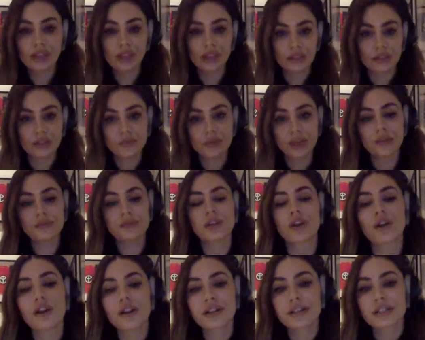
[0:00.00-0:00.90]
sometimes
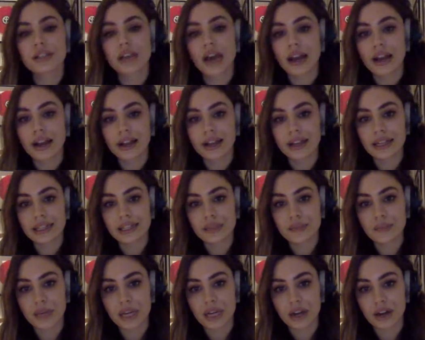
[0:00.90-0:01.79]
the artist cutting it is a
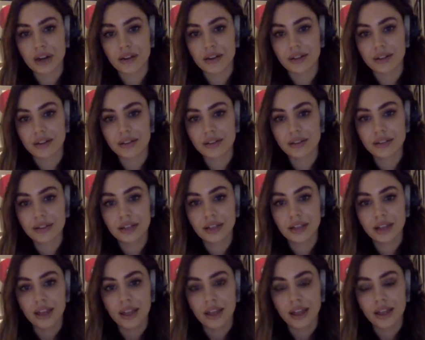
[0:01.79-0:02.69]
big artist.
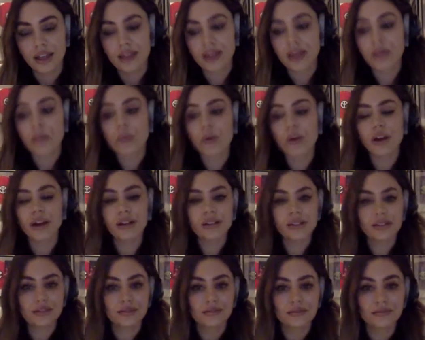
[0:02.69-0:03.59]
They
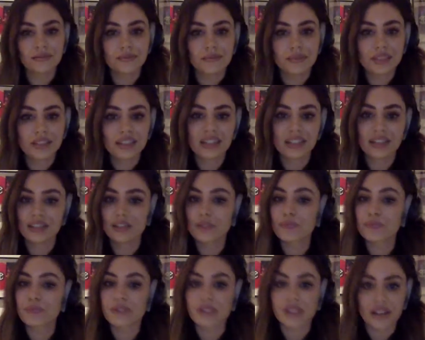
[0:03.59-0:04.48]
want
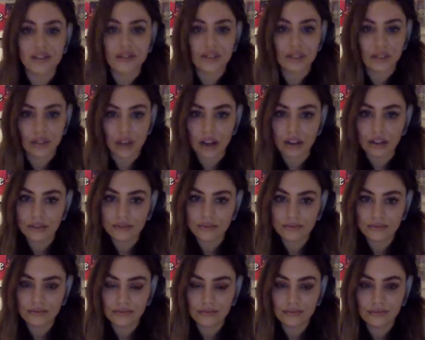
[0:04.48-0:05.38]
60% of a song.
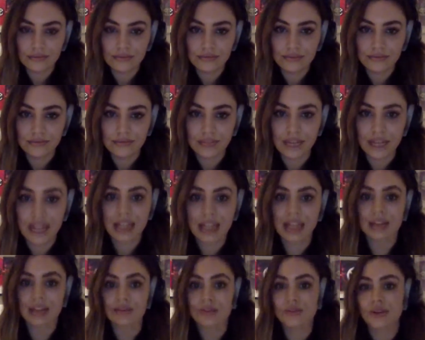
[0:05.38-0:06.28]
And
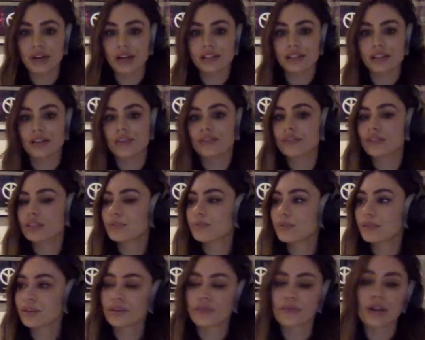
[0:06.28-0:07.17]
then you guys have to
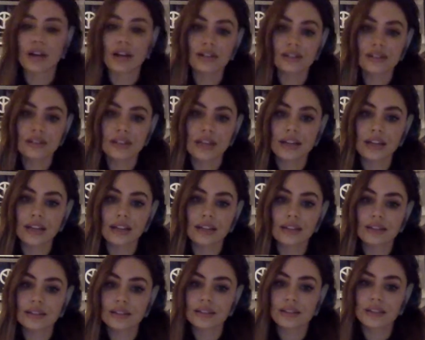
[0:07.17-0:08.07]
split the rest. And
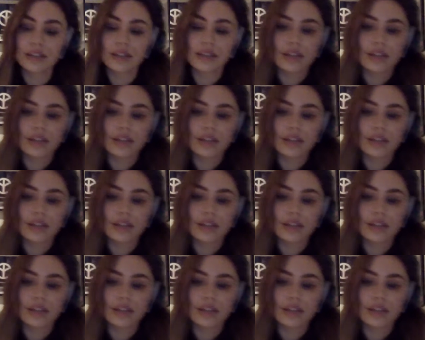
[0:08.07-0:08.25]
it's